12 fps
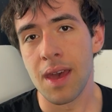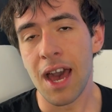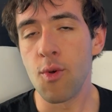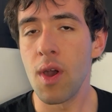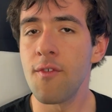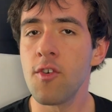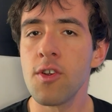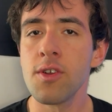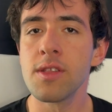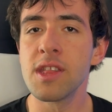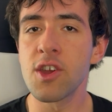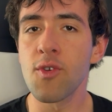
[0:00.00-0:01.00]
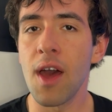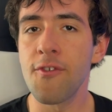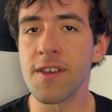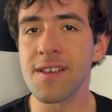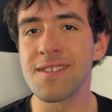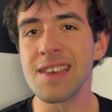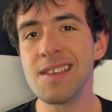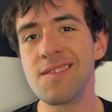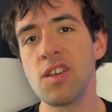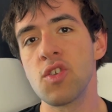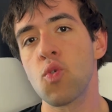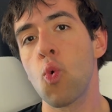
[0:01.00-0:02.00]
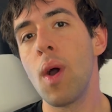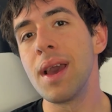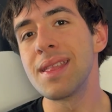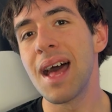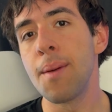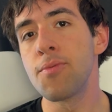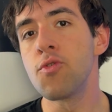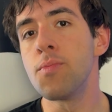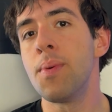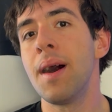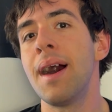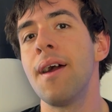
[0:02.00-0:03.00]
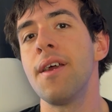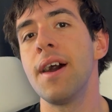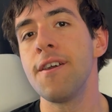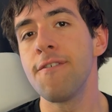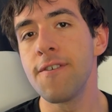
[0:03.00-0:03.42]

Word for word: However, the graphics is not quite up to par, I